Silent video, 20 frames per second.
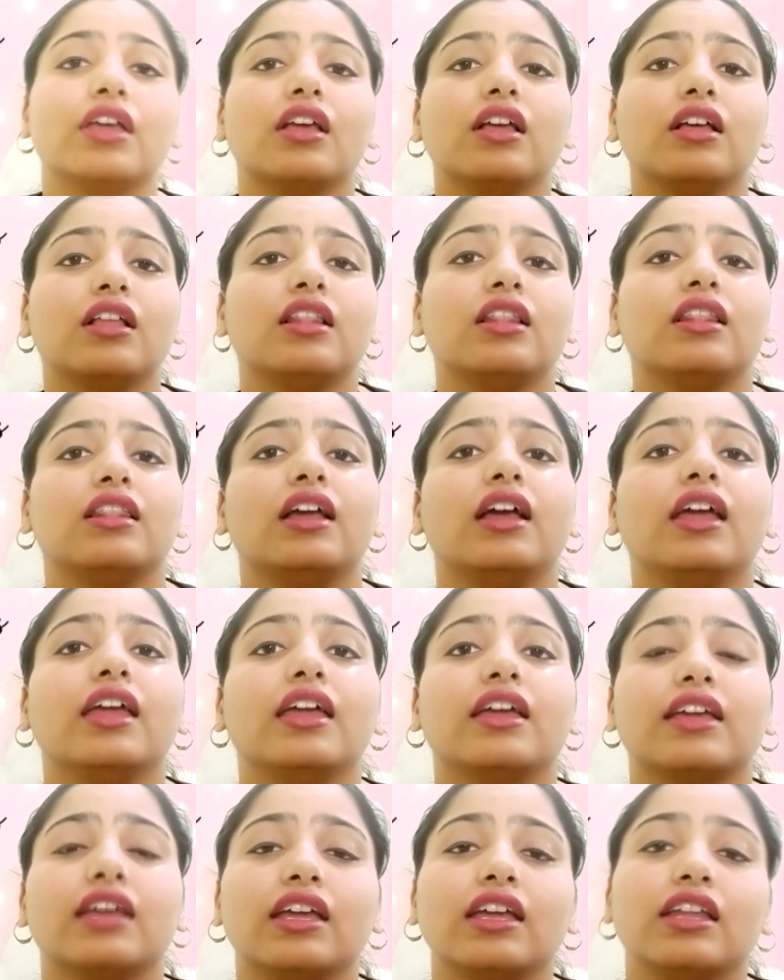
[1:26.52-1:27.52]

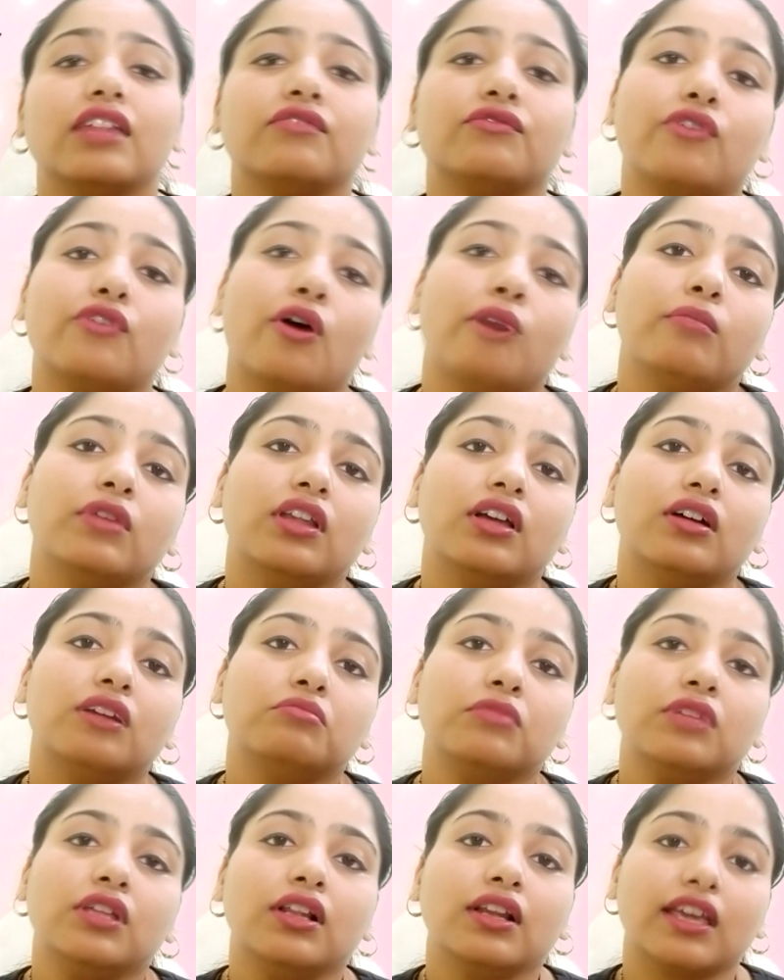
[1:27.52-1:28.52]
Like in formula
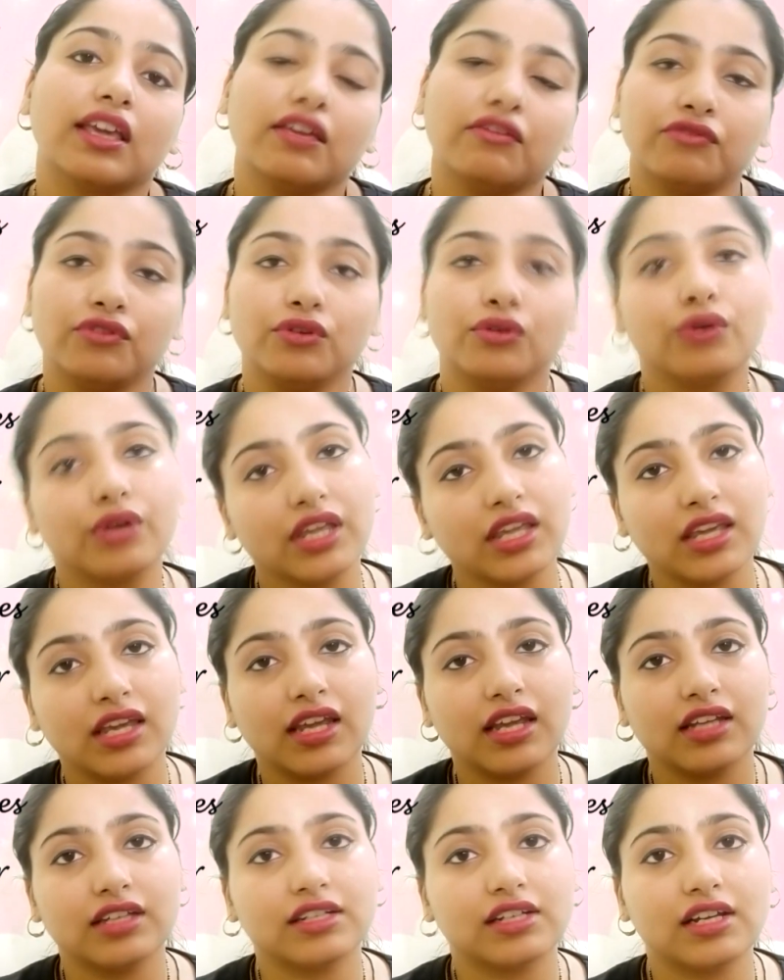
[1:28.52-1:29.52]
milk, if you
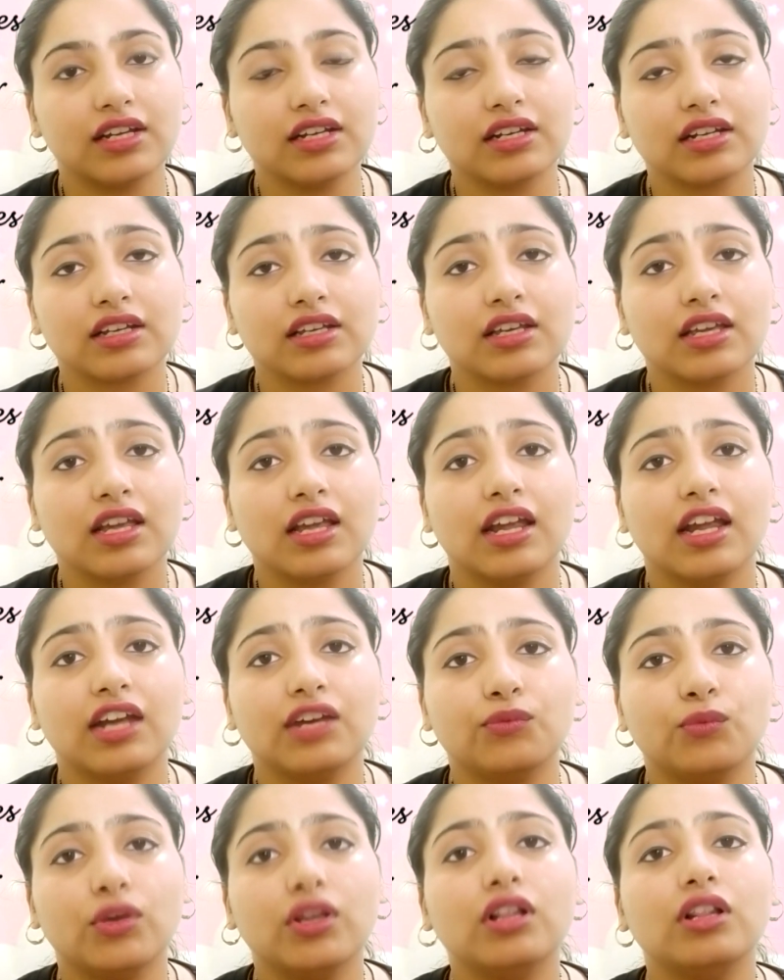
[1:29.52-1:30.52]
reheat it, it
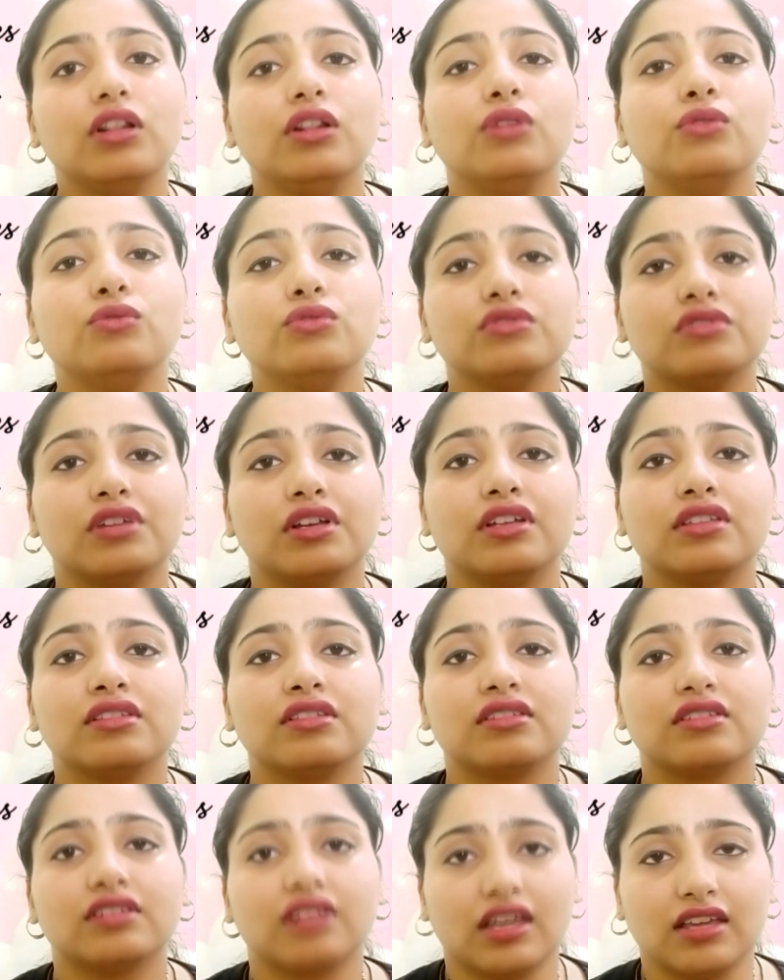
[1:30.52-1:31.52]
will lose
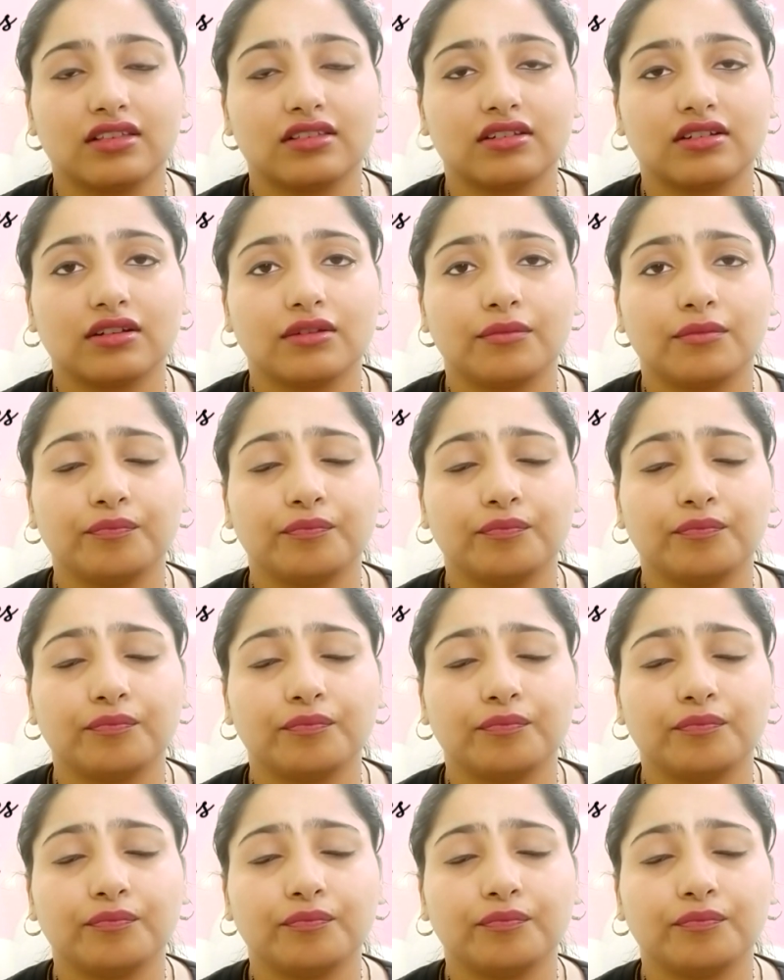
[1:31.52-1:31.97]
its taste.